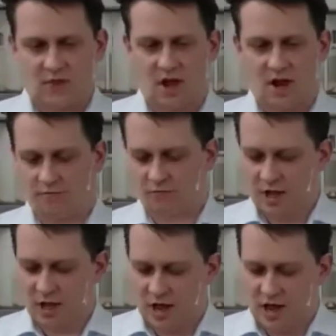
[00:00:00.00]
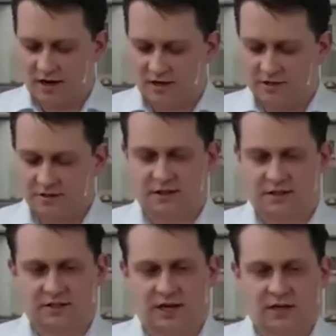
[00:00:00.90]
And this is
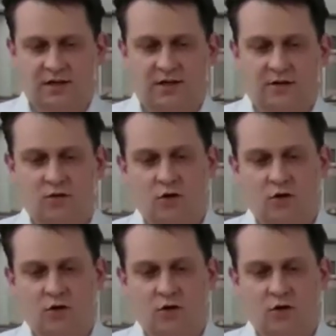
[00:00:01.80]
exactly